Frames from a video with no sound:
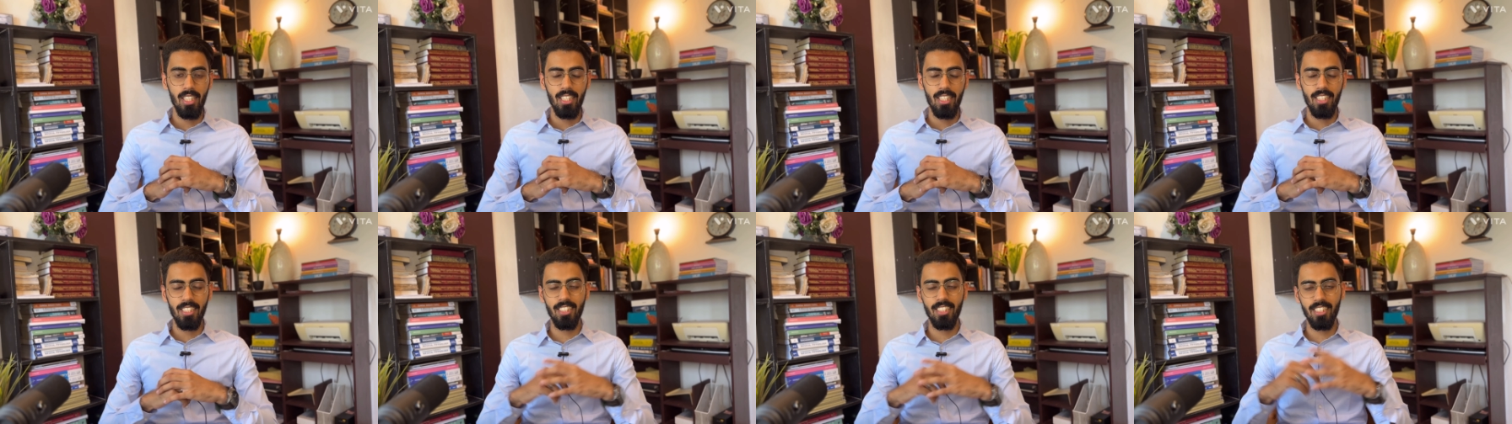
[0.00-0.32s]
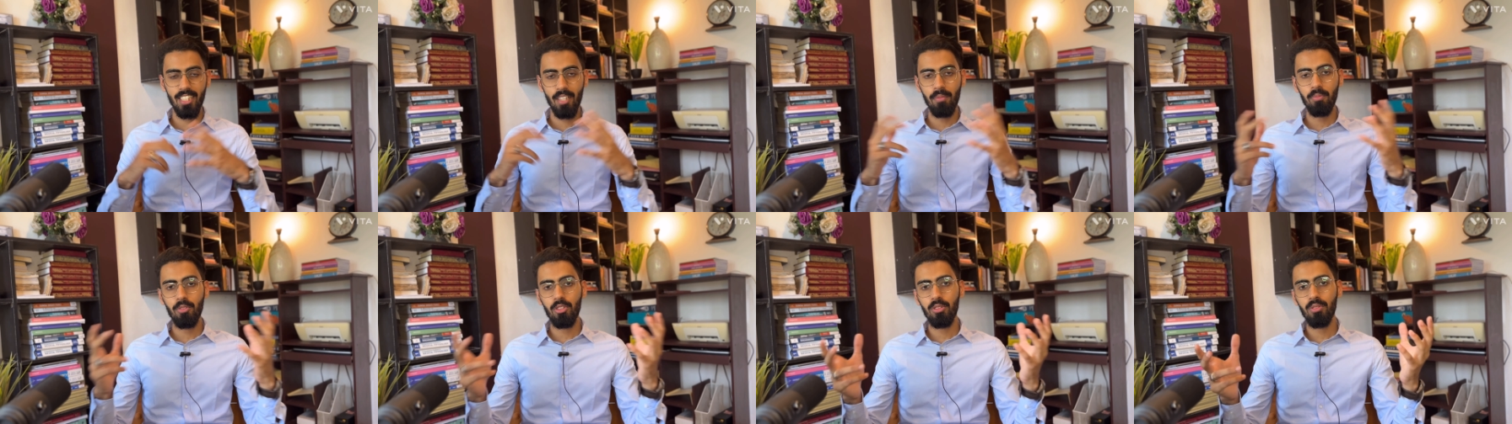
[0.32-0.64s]

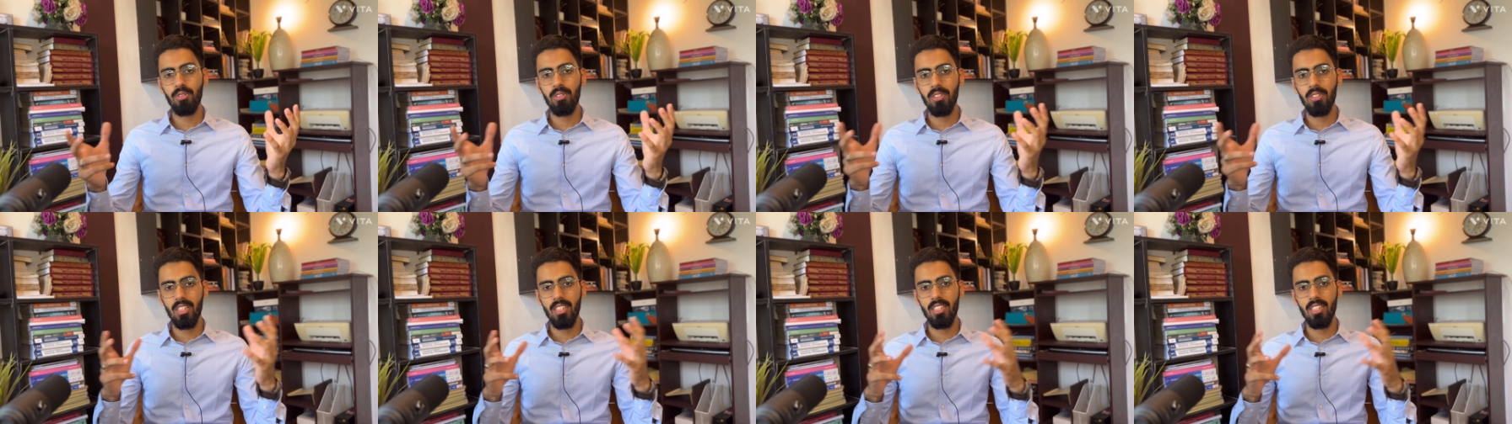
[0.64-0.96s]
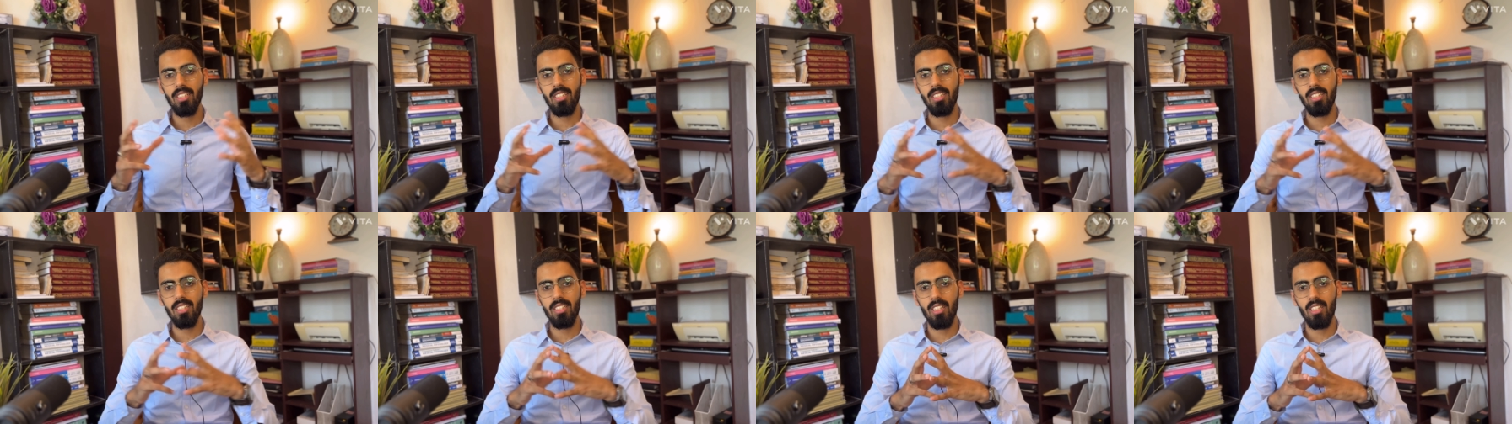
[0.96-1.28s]
Step two
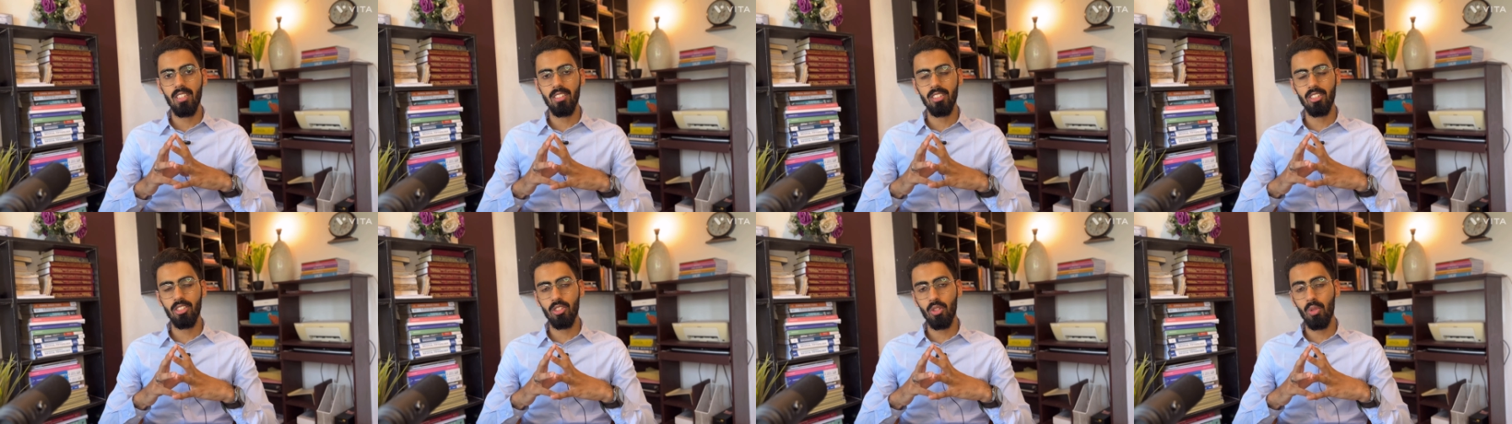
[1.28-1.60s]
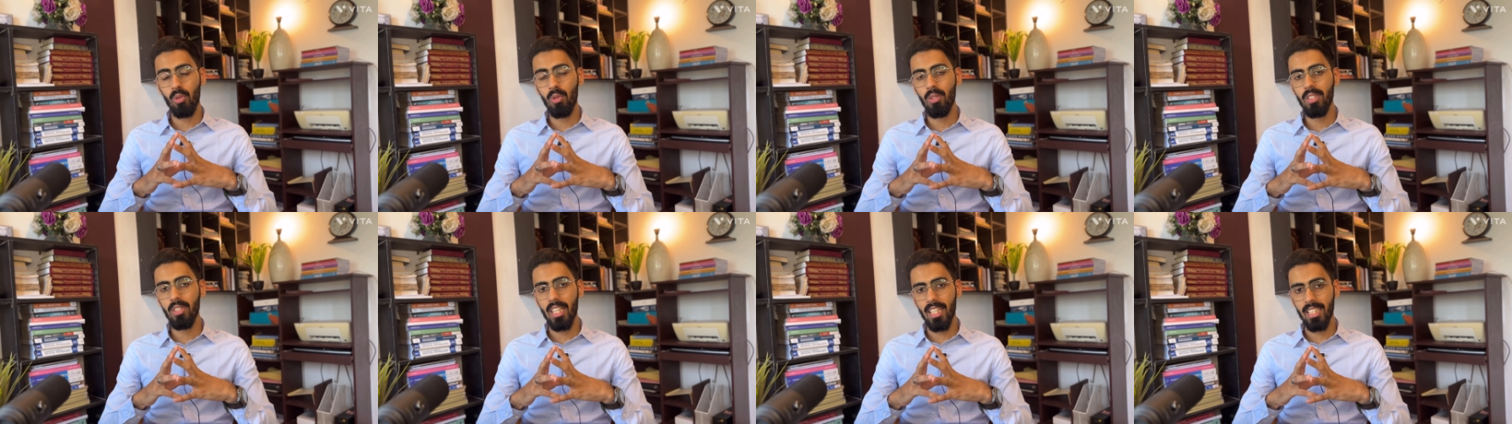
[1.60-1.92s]
is a
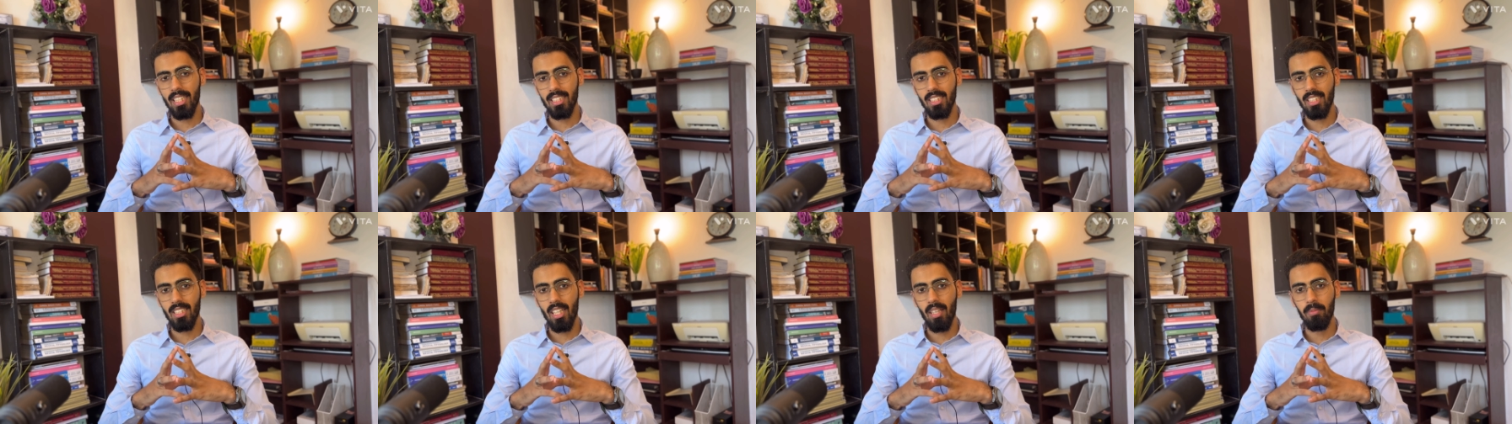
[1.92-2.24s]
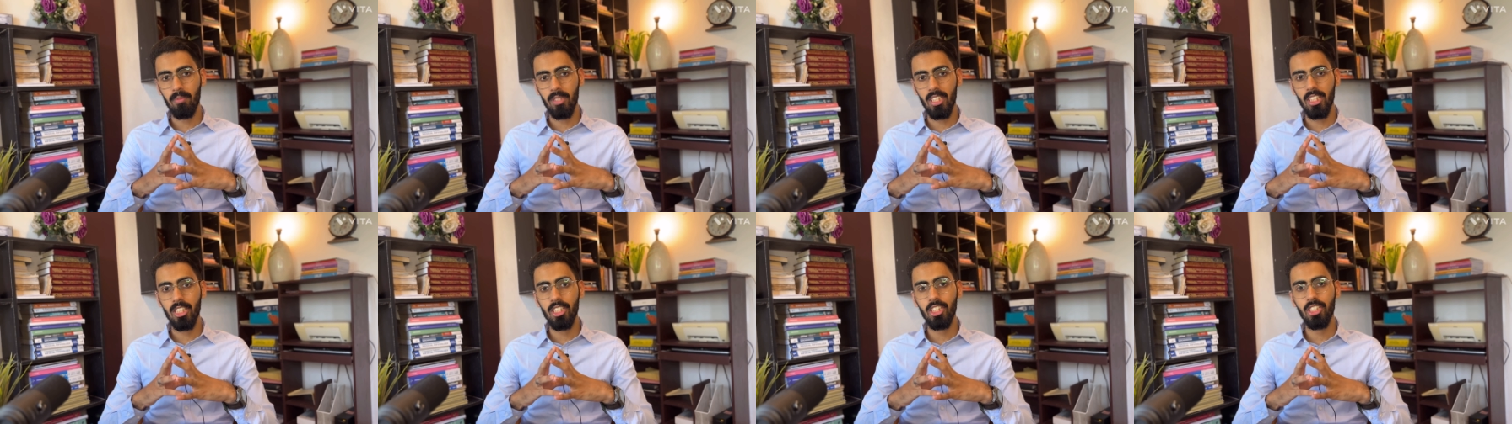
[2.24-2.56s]
scored
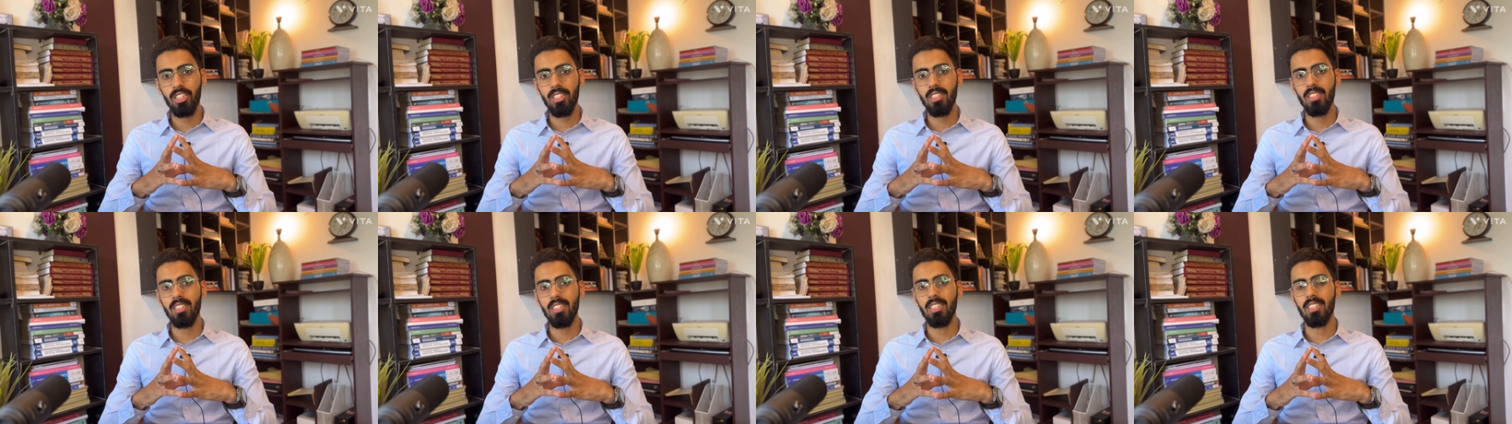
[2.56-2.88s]
examination.